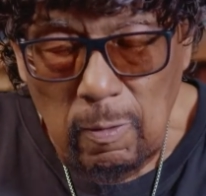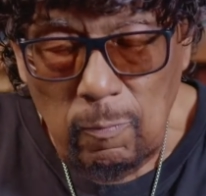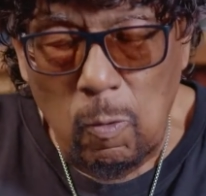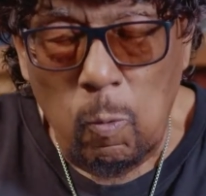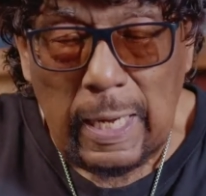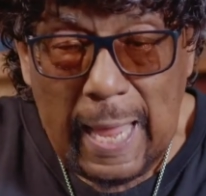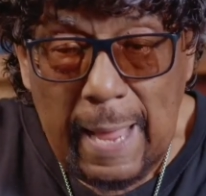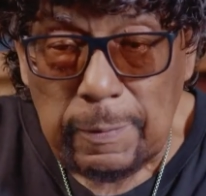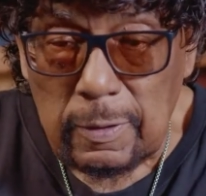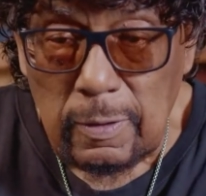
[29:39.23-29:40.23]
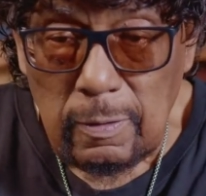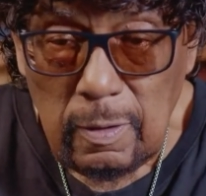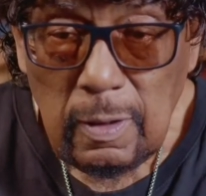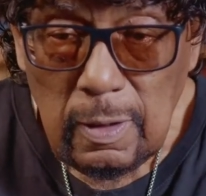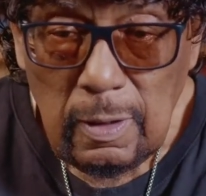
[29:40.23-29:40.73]
what happened,
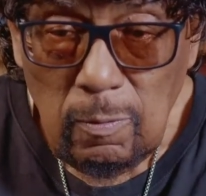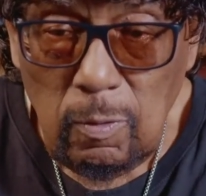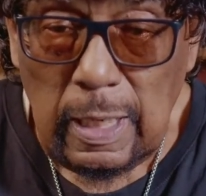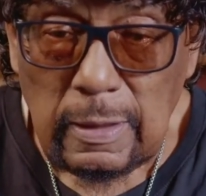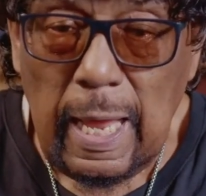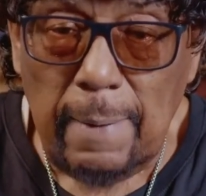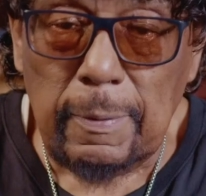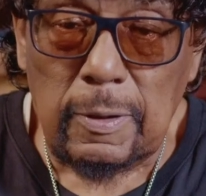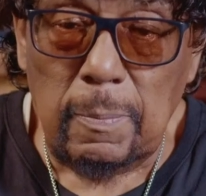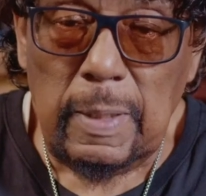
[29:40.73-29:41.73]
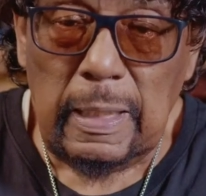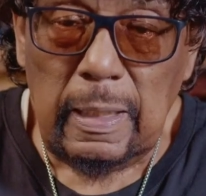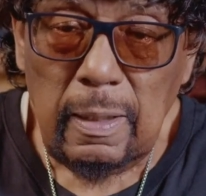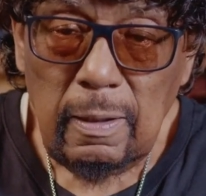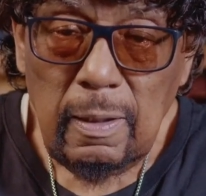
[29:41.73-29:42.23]
what has happened to me,
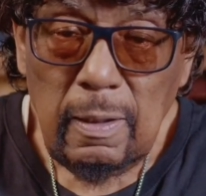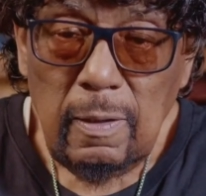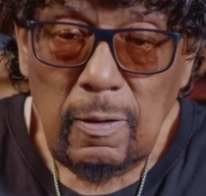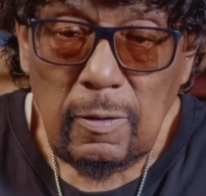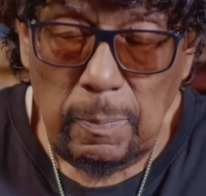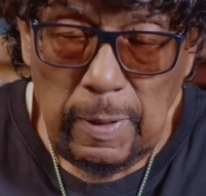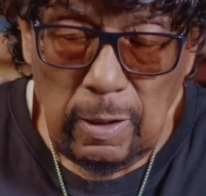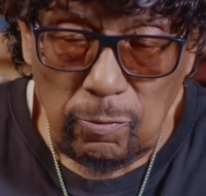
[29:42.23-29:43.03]
to be a